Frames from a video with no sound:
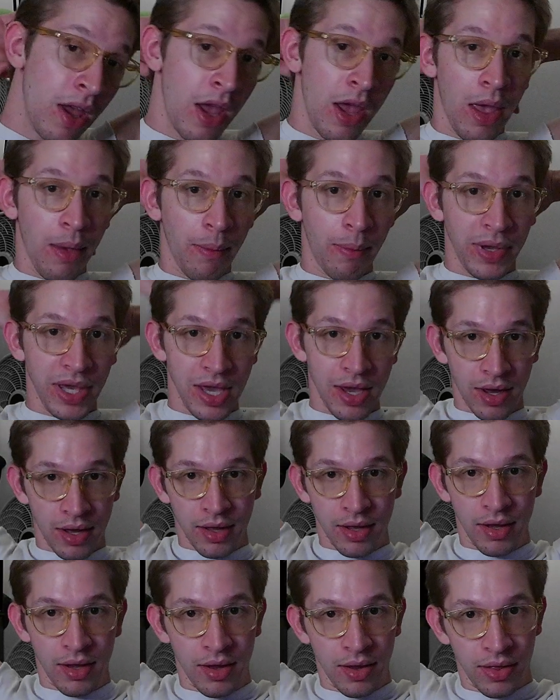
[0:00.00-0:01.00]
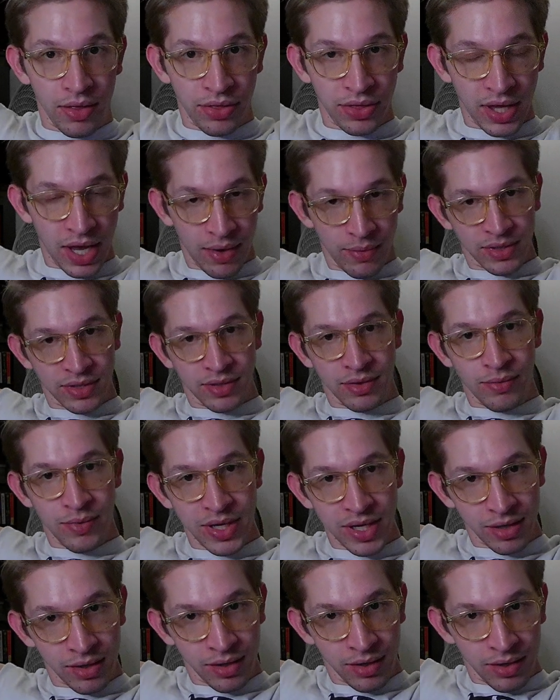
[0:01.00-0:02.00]
But yeah, that was the
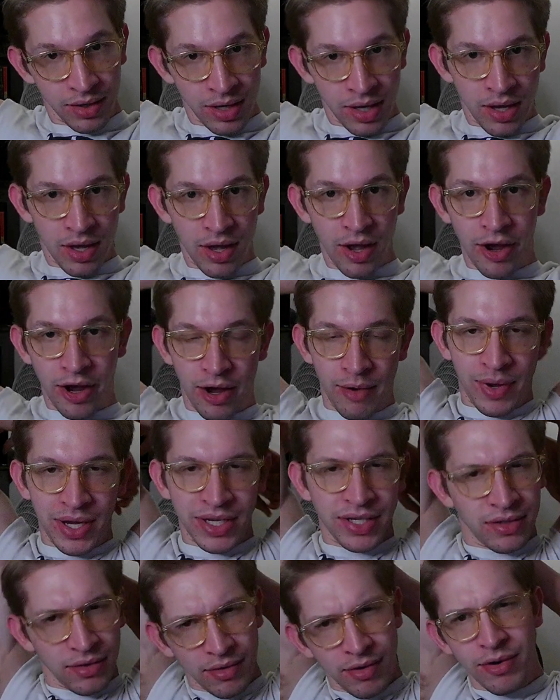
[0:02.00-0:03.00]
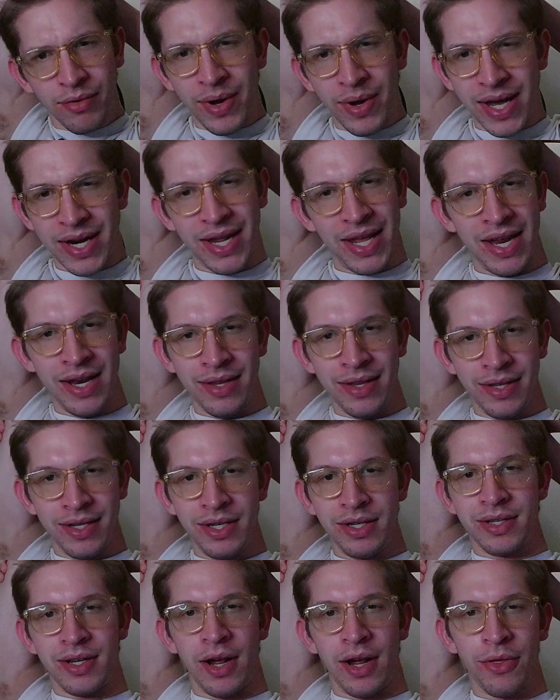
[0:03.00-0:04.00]
week. I still don't know how to end
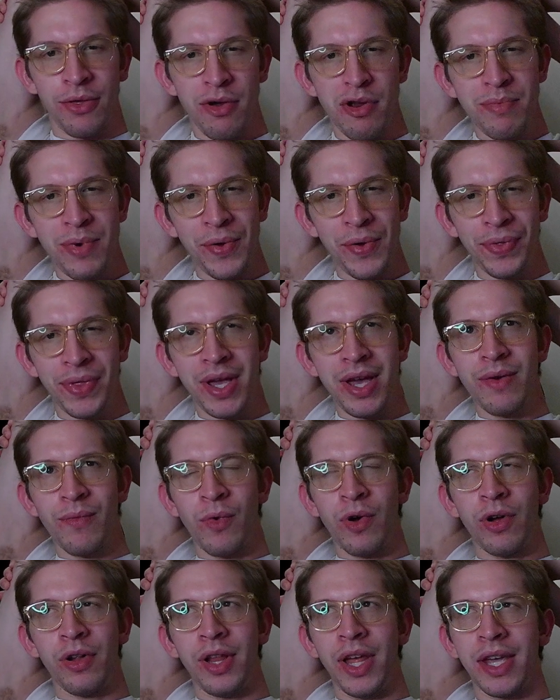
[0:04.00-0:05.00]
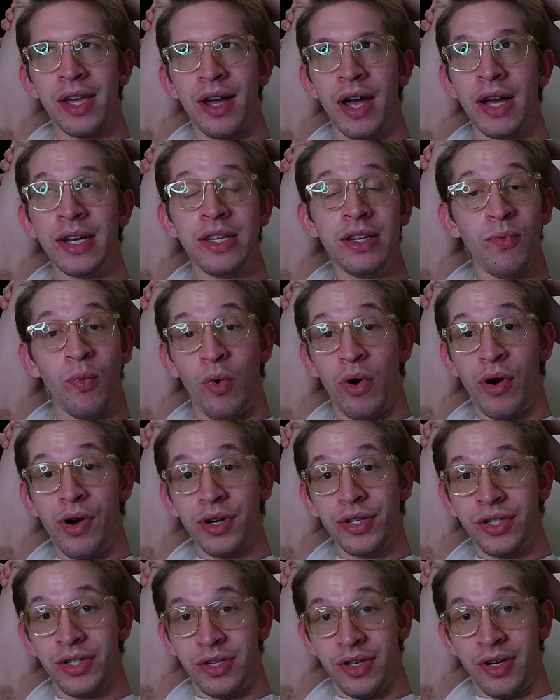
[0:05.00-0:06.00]
these. I thought about that while like I did
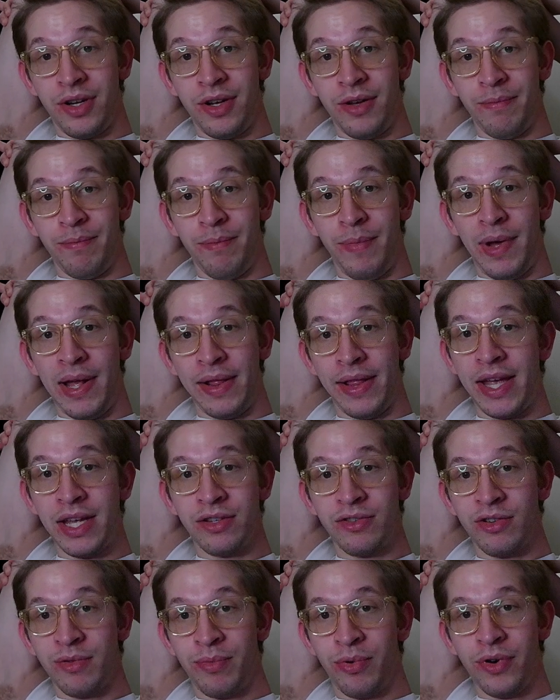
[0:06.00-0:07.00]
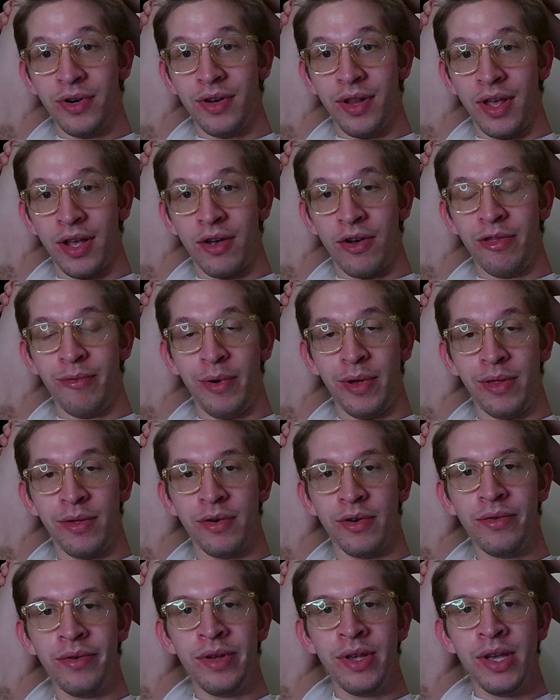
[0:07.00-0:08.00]
watch my last report like all the way
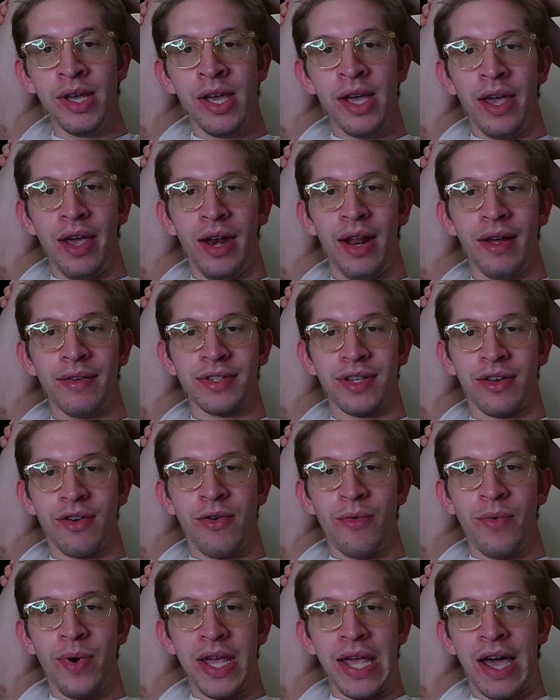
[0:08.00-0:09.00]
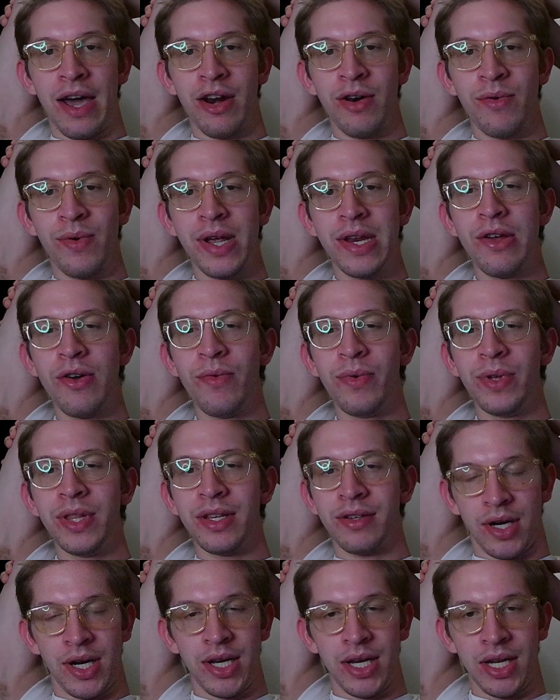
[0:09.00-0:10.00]
through, and I was like, oh wait, how do I know when these
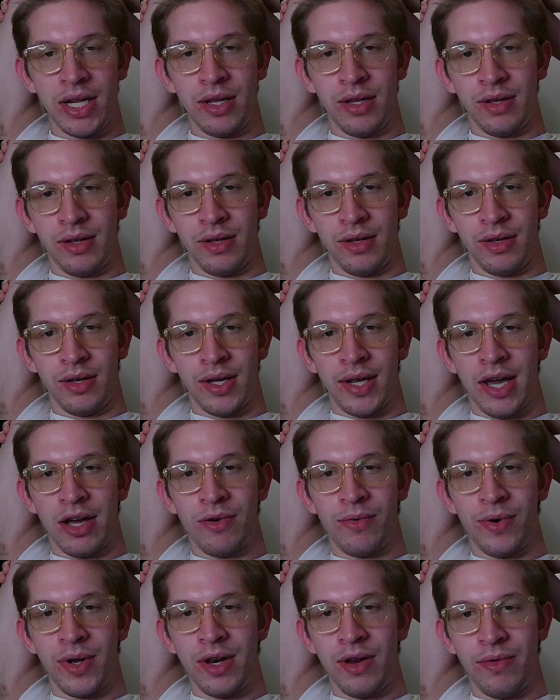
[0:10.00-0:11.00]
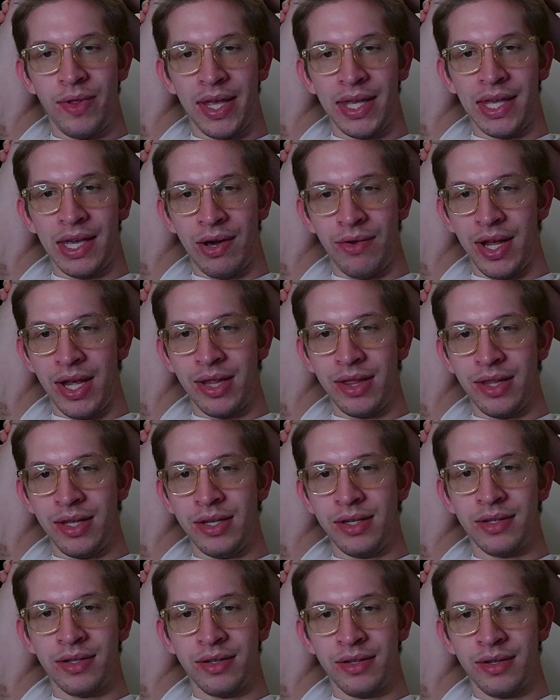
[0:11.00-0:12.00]
are ending? How do I know like how to end
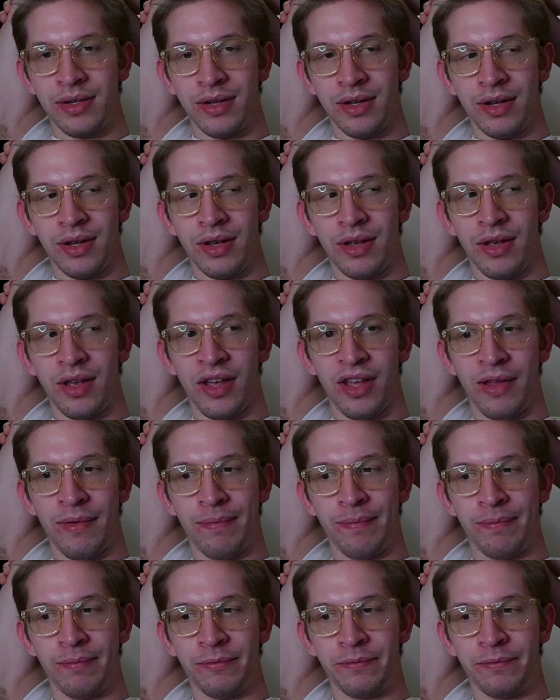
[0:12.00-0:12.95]
these? Um,